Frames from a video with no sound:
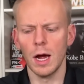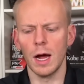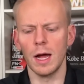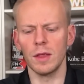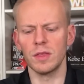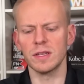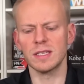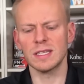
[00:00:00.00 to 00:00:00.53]

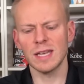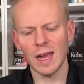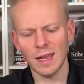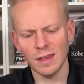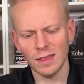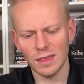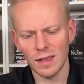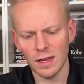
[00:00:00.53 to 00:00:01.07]
The
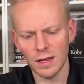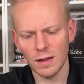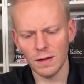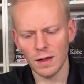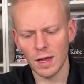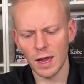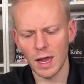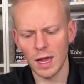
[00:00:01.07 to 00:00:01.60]
second thing,
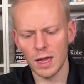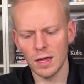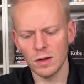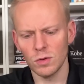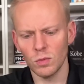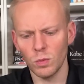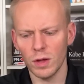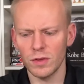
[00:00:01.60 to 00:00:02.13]

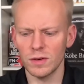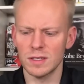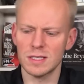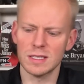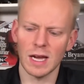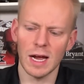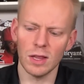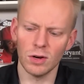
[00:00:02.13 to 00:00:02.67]
and whether it's
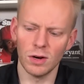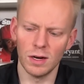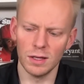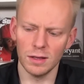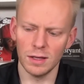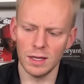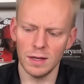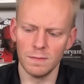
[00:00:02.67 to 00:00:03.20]
Tyler
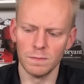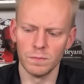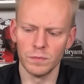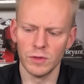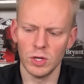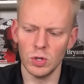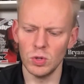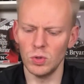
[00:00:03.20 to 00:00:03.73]
Huntley,
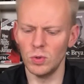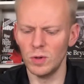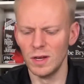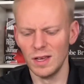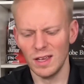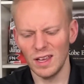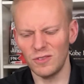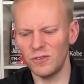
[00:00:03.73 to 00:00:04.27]
who
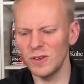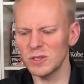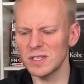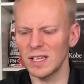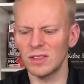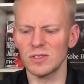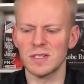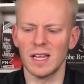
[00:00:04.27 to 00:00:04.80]
it feels
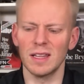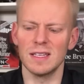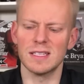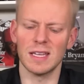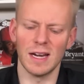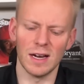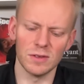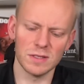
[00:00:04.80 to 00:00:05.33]
like there's at least
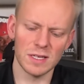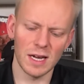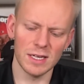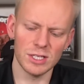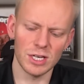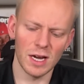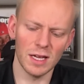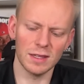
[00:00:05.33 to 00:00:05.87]
an outside
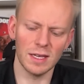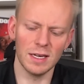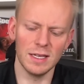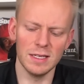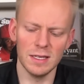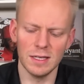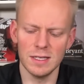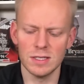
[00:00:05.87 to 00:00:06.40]
shot that
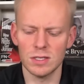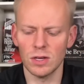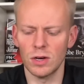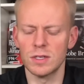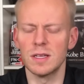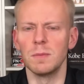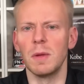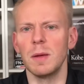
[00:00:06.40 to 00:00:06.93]
he
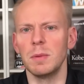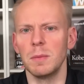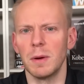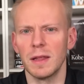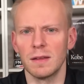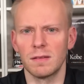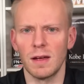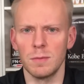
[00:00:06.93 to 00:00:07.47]
starts, and maybe by
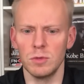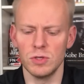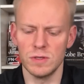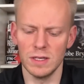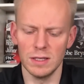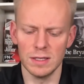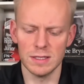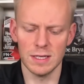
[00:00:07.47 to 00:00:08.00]
the time you
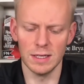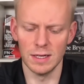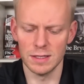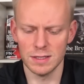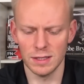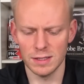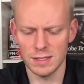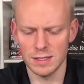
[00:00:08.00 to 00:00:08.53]
see this, he
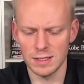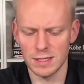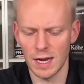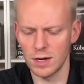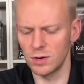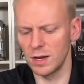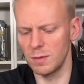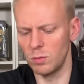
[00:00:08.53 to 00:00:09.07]
doesn't. This is
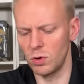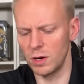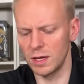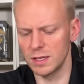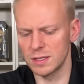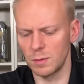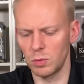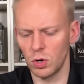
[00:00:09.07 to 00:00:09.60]
Saturday morning
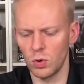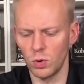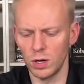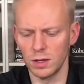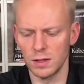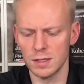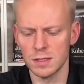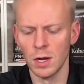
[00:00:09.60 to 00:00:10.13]
as I'm recording
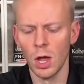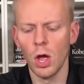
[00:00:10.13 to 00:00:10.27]
this.